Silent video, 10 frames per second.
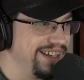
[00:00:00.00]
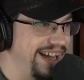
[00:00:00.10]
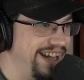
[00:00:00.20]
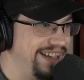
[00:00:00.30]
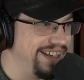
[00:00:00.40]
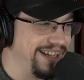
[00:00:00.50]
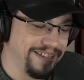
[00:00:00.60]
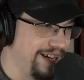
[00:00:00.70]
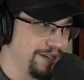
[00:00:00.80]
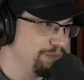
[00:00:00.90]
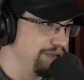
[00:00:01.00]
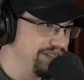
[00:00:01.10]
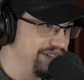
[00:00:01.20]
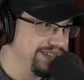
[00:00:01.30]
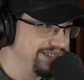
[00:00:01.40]
Not in
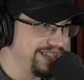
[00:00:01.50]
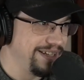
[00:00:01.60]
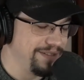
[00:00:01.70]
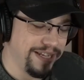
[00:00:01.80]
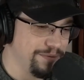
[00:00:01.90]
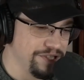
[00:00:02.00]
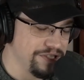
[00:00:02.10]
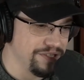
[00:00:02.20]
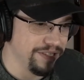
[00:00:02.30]
prison. He was just